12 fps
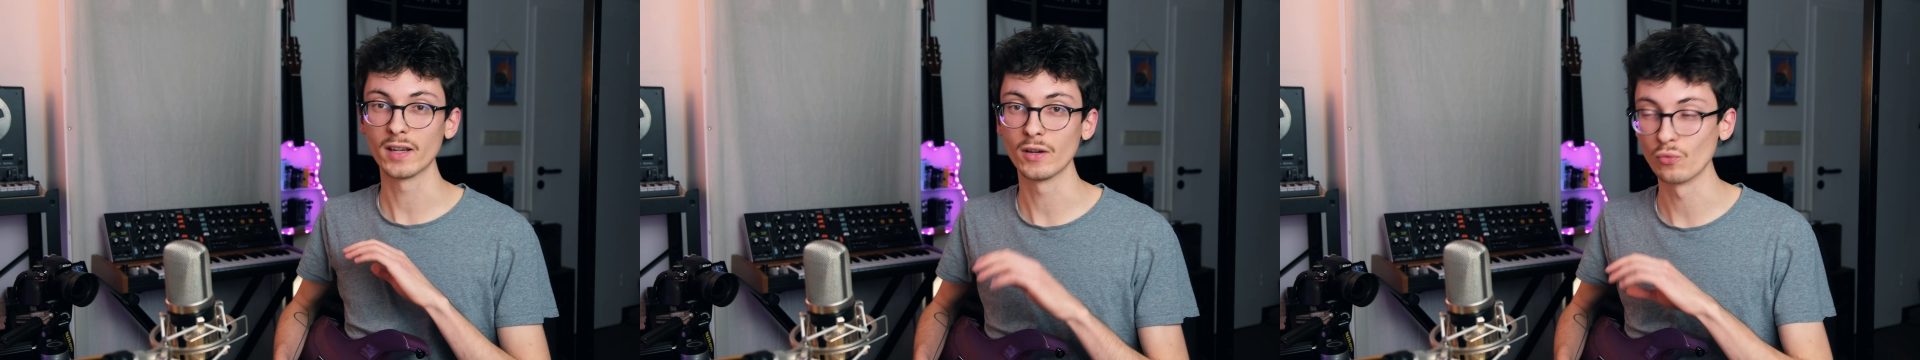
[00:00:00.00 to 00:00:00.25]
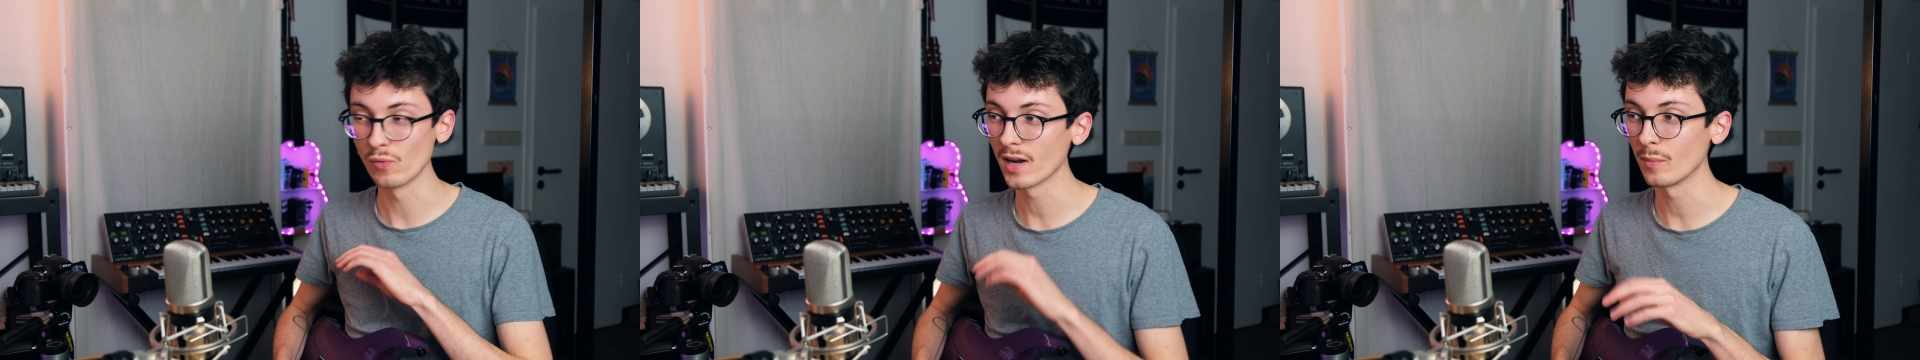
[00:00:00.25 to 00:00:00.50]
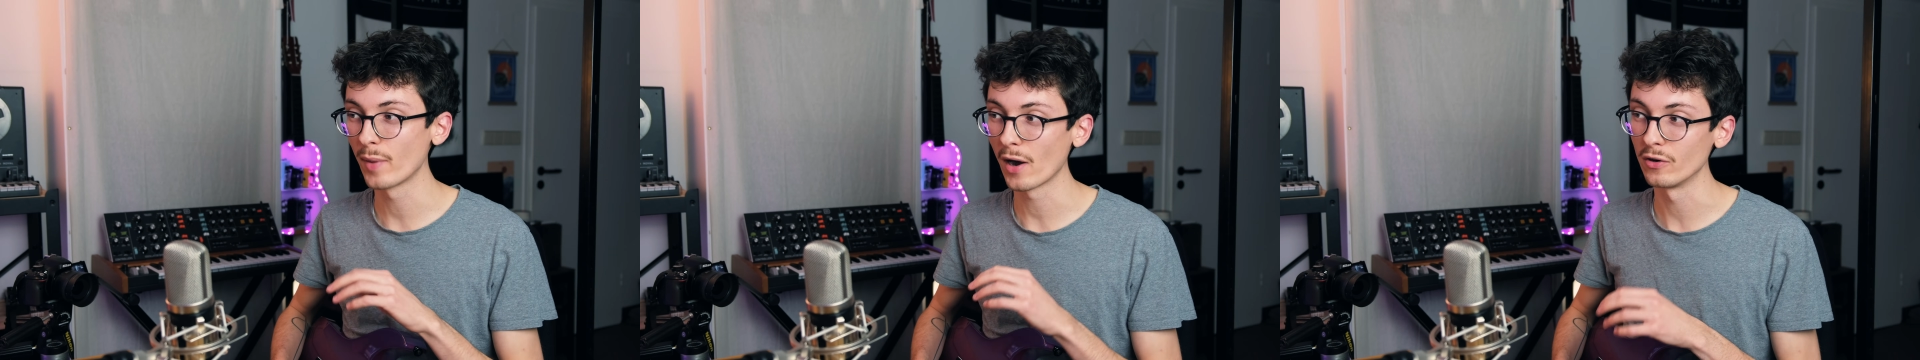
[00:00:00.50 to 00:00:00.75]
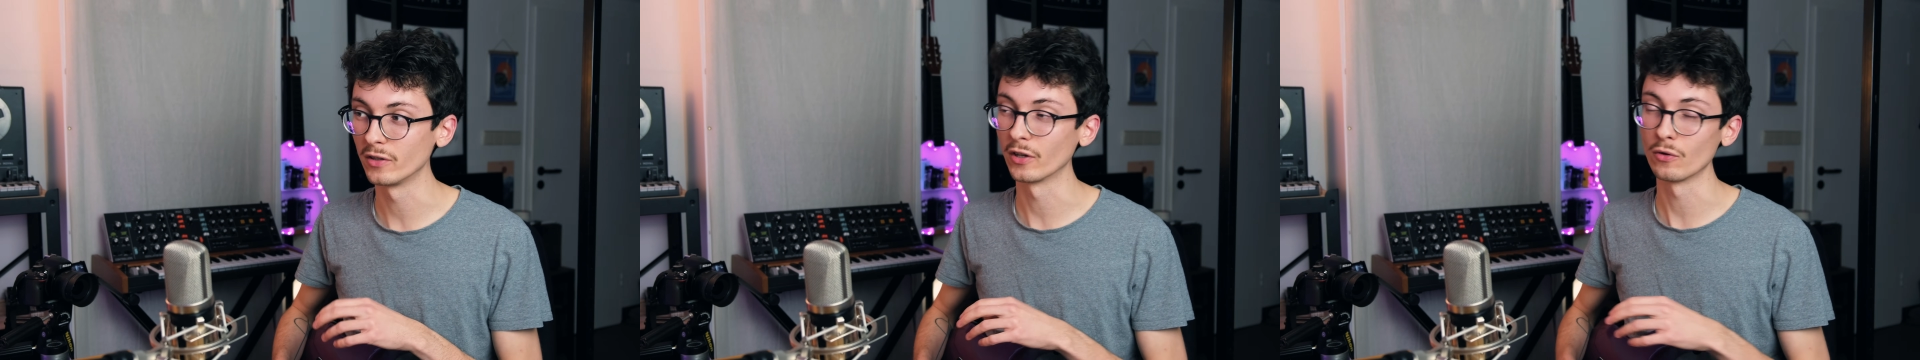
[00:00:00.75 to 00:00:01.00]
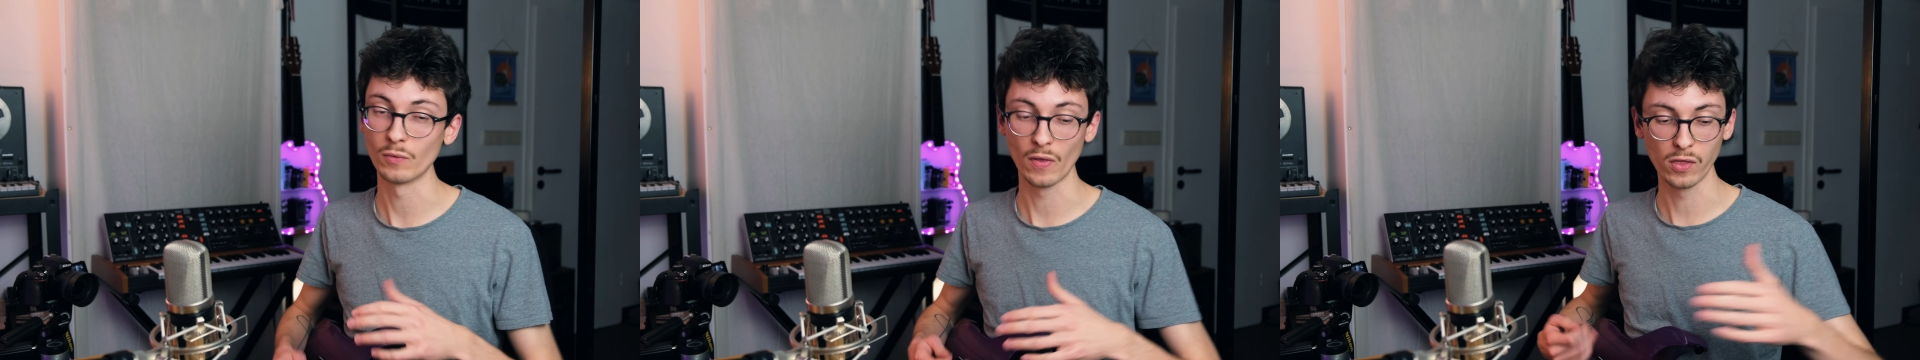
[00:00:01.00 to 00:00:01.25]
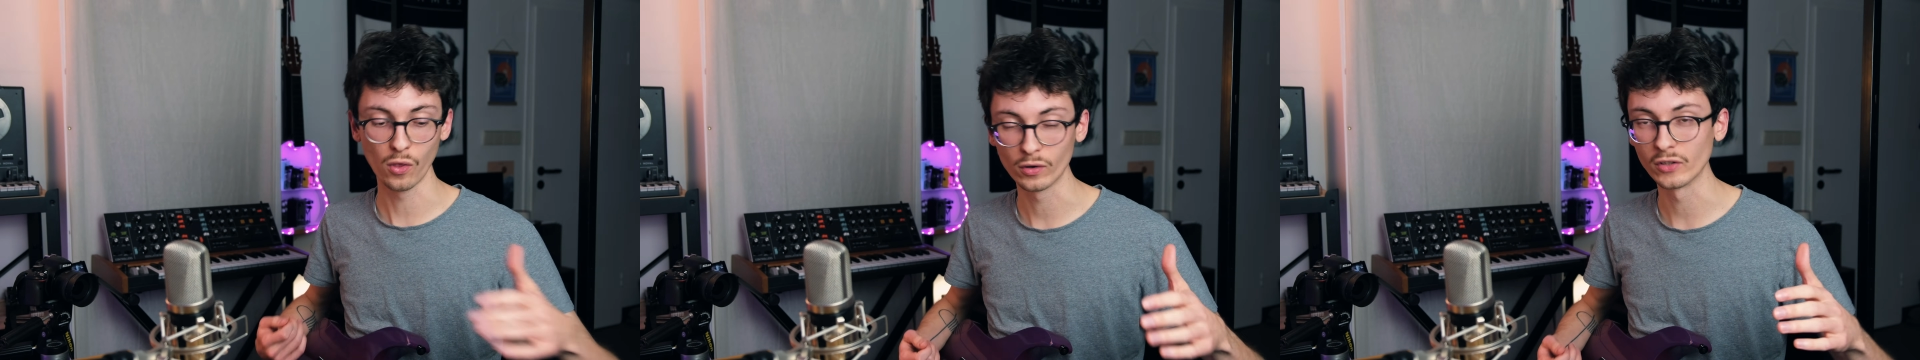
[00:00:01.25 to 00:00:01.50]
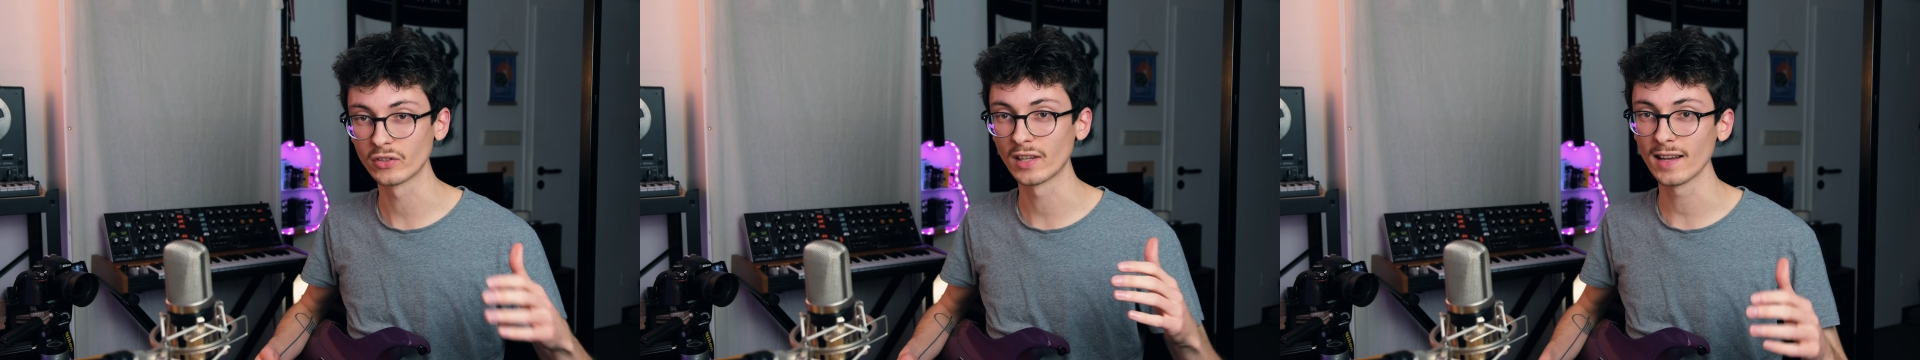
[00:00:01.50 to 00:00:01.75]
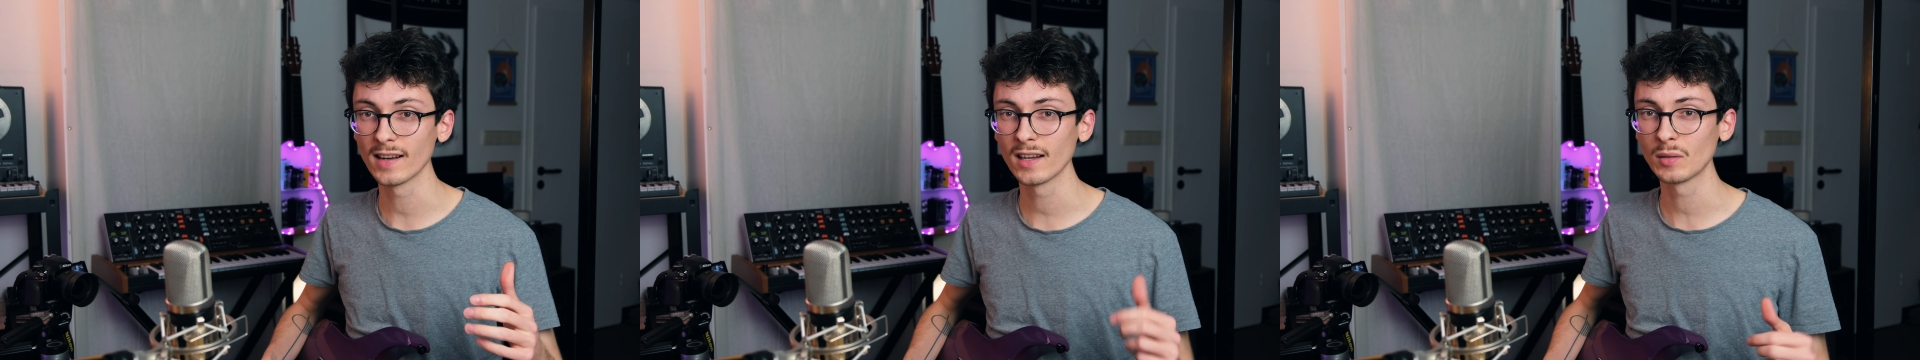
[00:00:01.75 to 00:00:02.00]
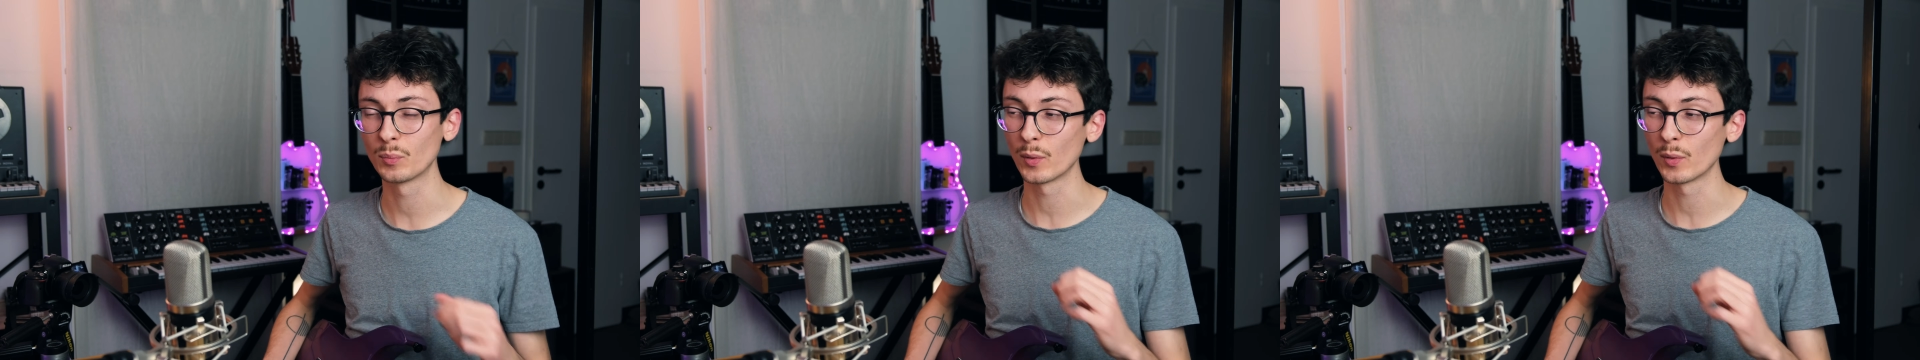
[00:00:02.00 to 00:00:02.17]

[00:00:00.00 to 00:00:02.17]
a real baritone with longer scaling,